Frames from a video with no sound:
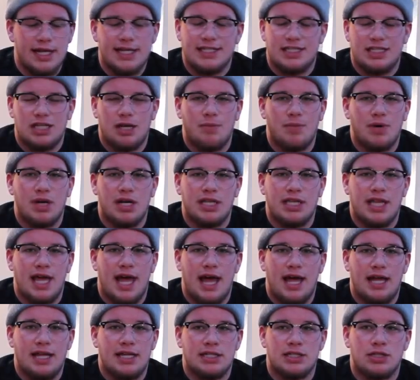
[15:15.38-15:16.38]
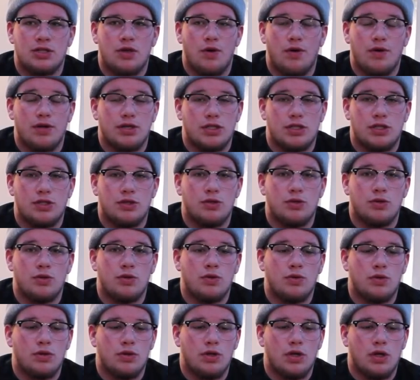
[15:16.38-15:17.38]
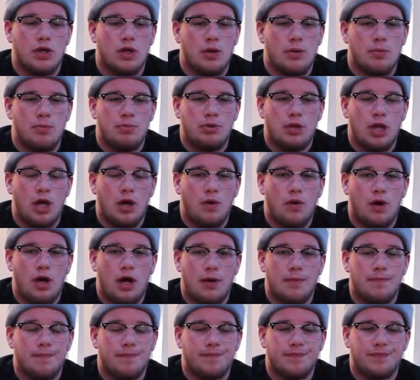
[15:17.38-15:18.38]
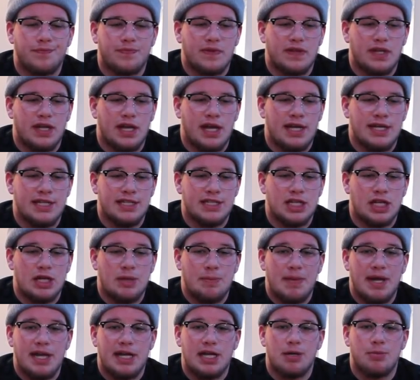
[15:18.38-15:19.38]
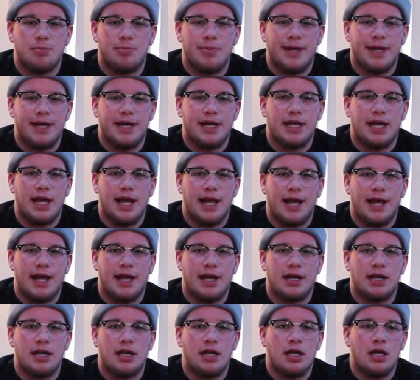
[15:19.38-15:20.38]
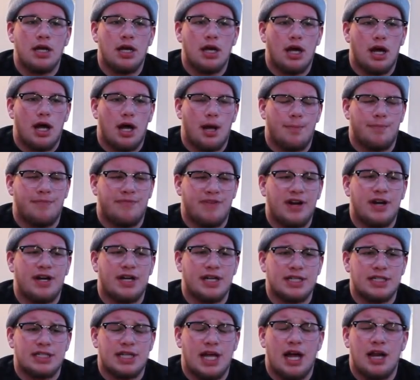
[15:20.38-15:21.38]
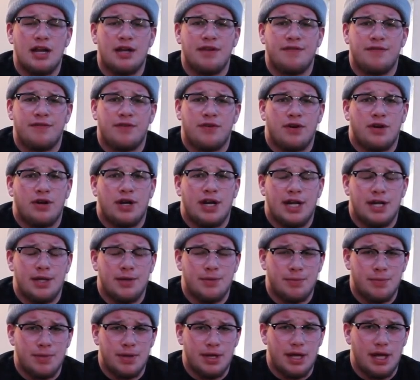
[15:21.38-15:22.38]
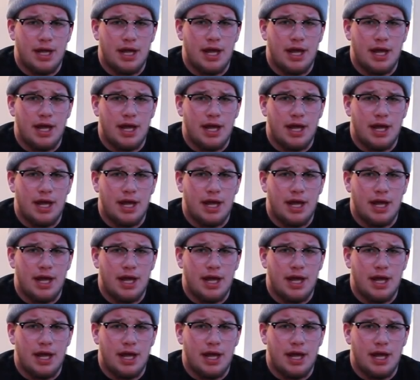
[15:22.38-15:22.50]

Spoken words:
somebody that is going to blow up, and he's going to make it big, and I'm very excited for him,